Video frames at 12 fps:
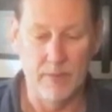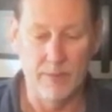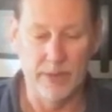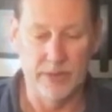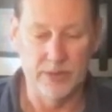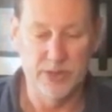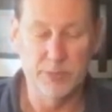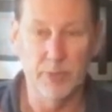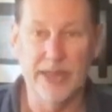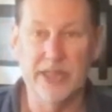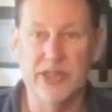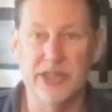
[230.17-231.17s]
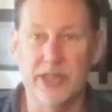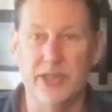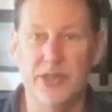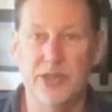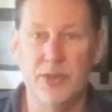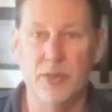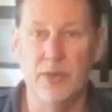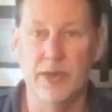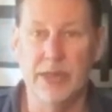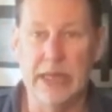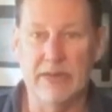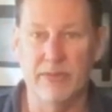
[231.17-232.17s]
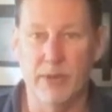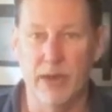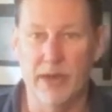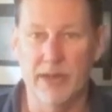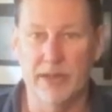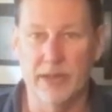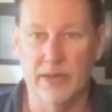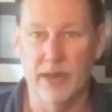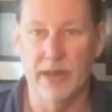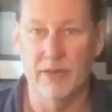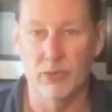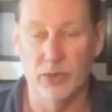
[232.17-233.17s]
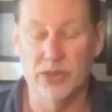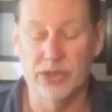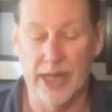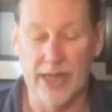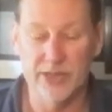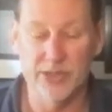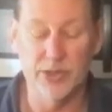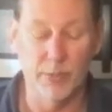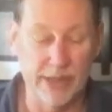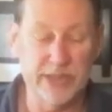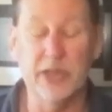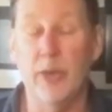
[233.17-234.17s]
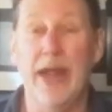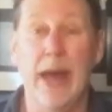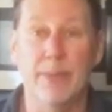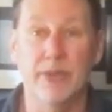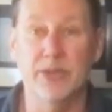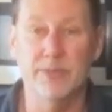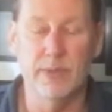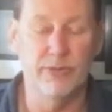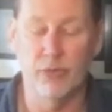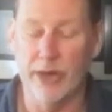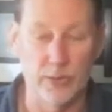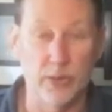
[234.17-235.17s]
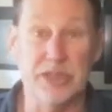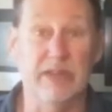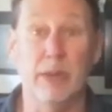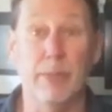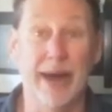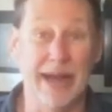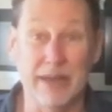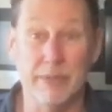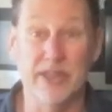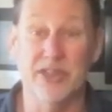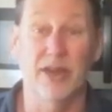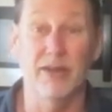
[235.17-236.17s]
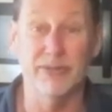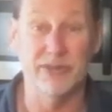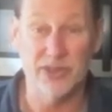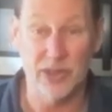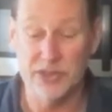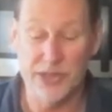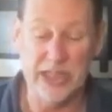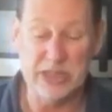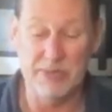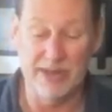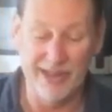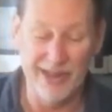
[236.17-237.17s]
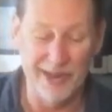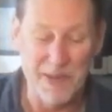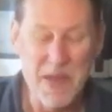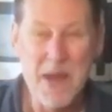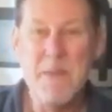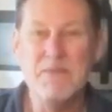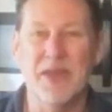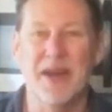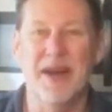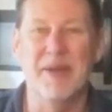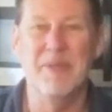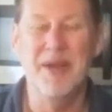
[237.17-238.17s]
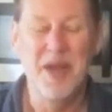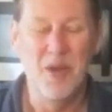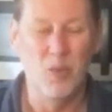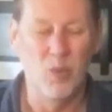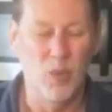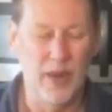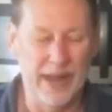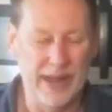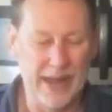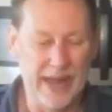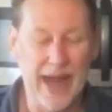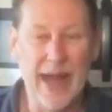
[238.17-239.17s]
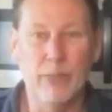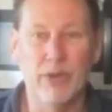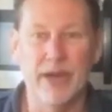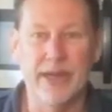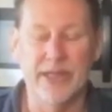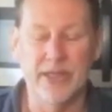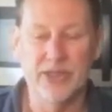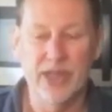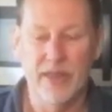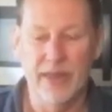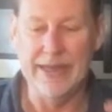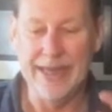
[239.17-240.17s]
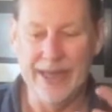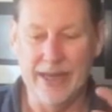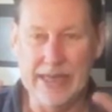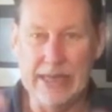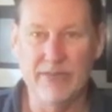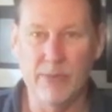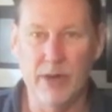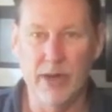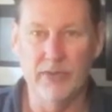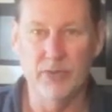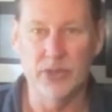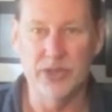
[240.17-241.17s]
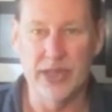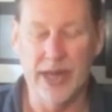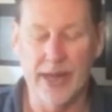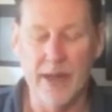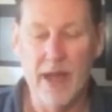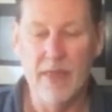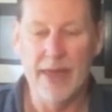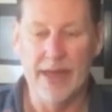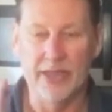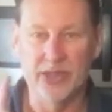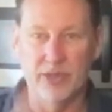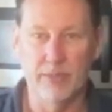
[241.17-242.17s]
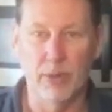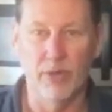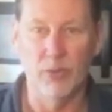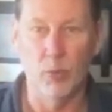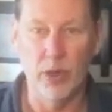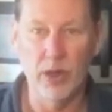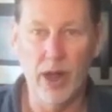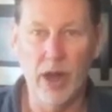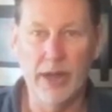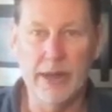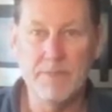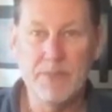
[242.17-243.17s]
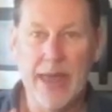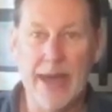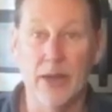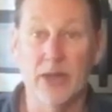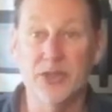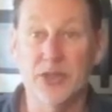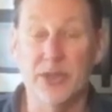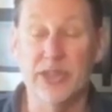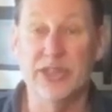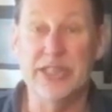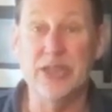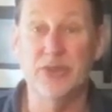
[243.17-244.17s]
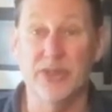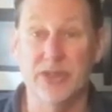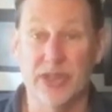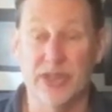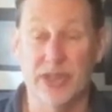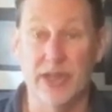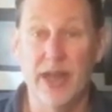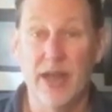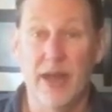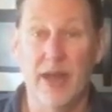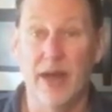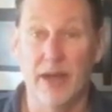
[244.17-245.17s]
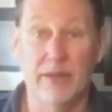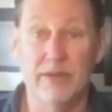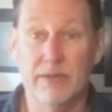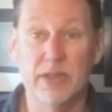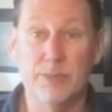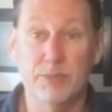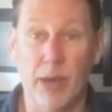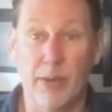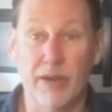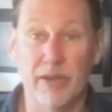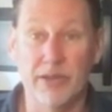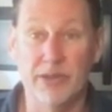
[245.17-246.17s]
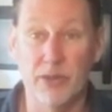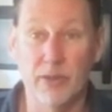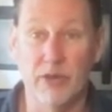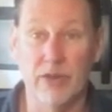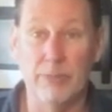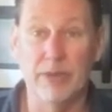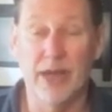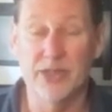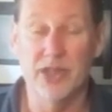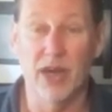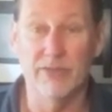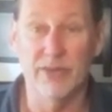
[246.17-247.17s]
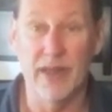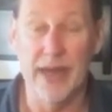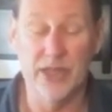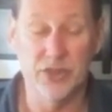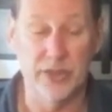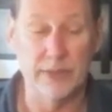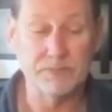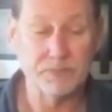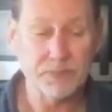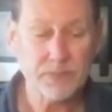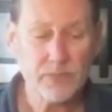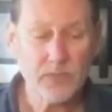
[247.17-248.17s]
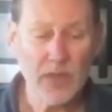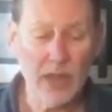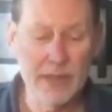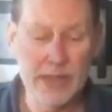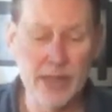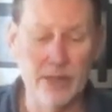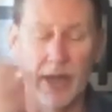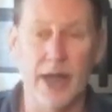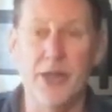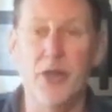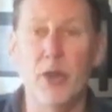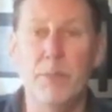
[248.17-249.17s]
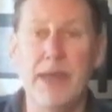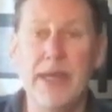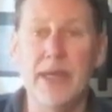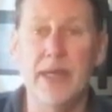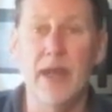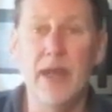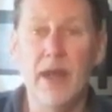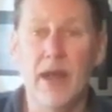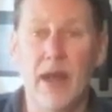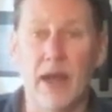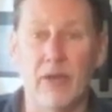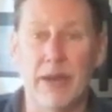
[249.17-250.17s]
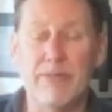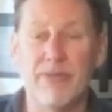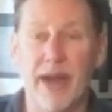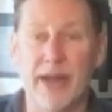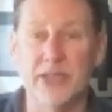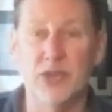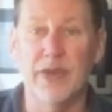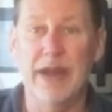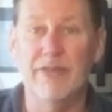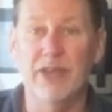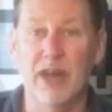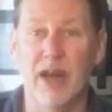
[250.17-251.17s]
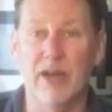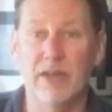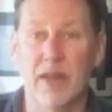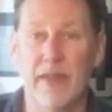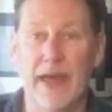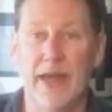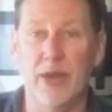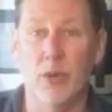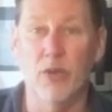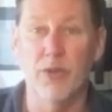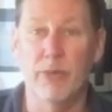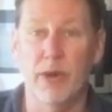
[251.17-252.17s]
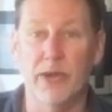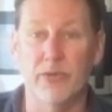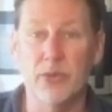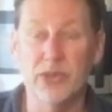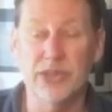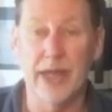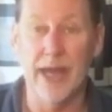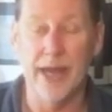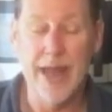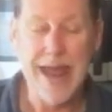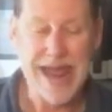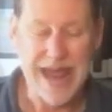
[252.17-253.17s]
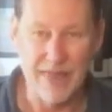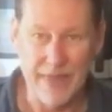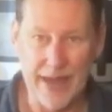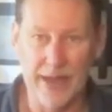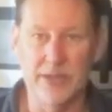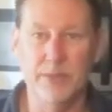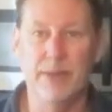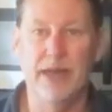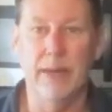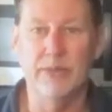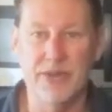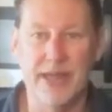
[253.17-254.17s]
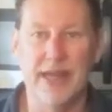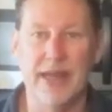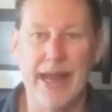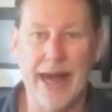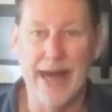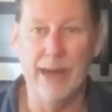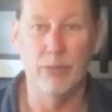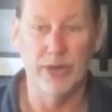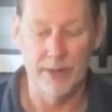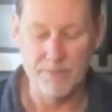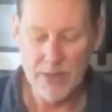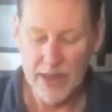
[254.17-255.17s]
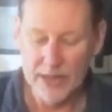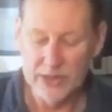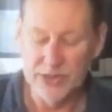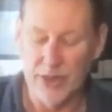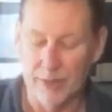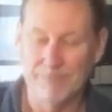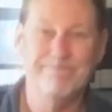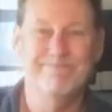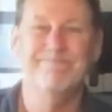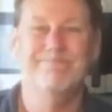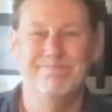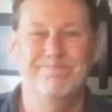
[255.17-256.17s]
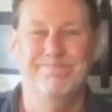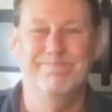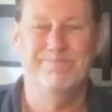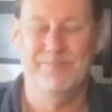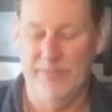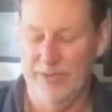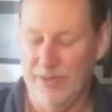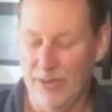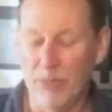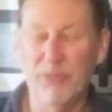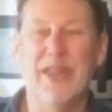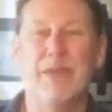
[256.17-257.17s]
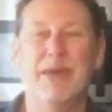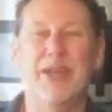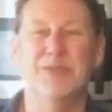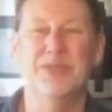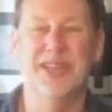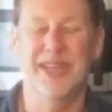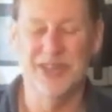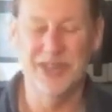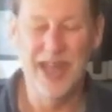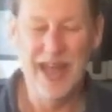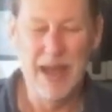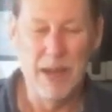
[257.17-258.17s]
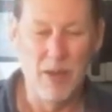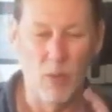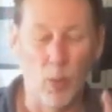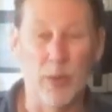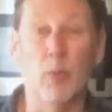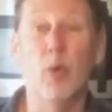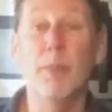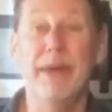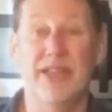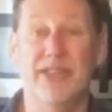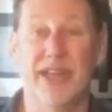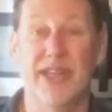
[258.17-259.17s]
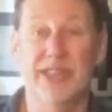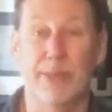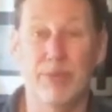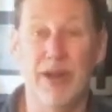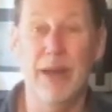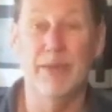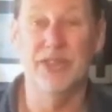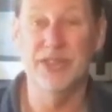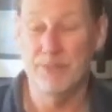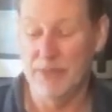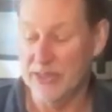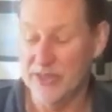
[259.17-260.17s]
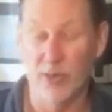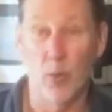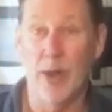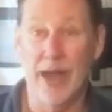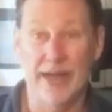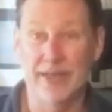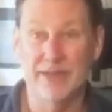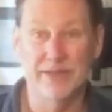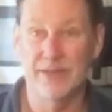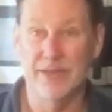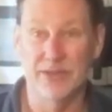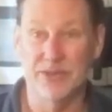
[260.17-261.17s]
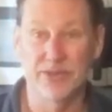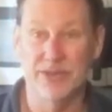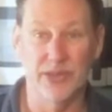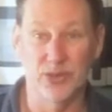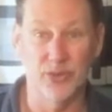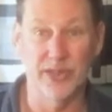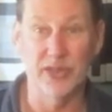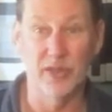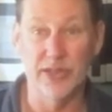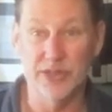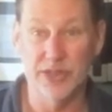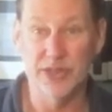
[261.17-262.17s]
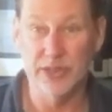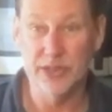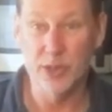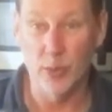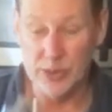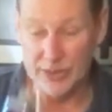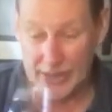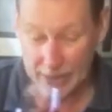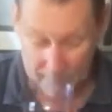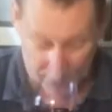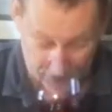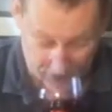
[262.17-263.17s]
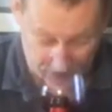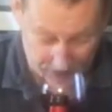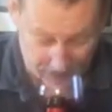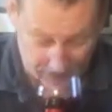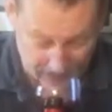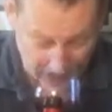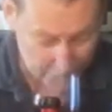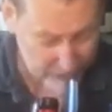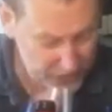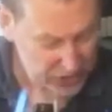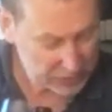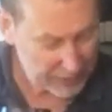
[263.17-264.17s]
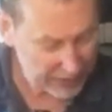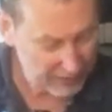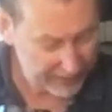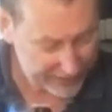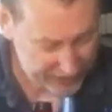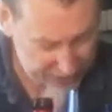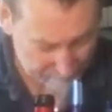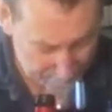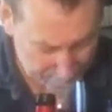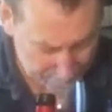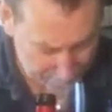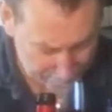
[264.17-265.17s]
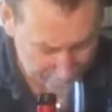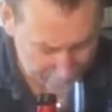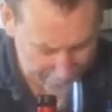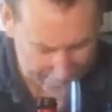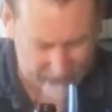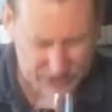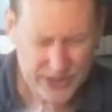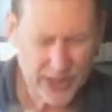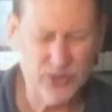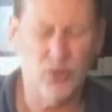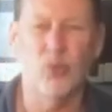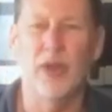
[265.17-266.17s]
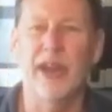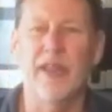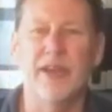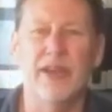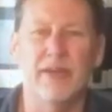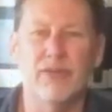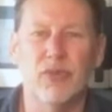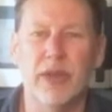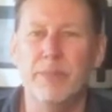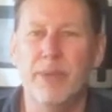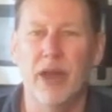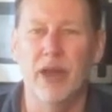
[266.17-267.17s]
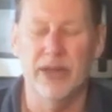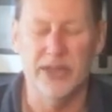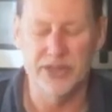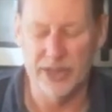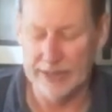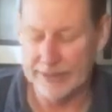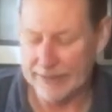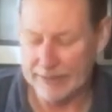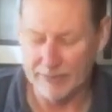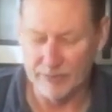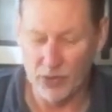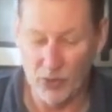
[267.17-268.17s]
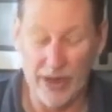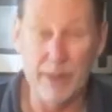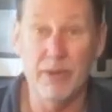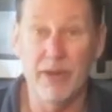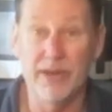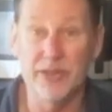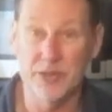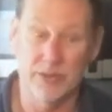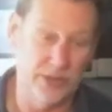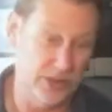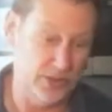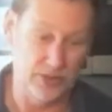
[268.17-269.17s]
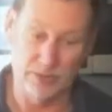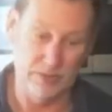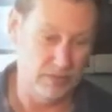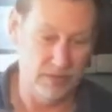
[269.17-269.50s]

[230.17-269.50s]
been spliced into Native American uh, rootstocks. So basically, what happens before I lose everybody and myself and start chasing my tail, um, a, a, hybrid is get Native American rootstock that is both winter hardy and also disease resistant, uh, primarily to a grape louse called phylloxera. The uh, European uh, grapevine is grafted onto that North American rootstock, and that is, becomes then a hybrid. So, hopefully, that makes some sense. What will make sense, I promise, is that the wine is, is really delicious. So, when you get a, a good smell of this, it's just redolent of red berries. Uh, cranberries, this is,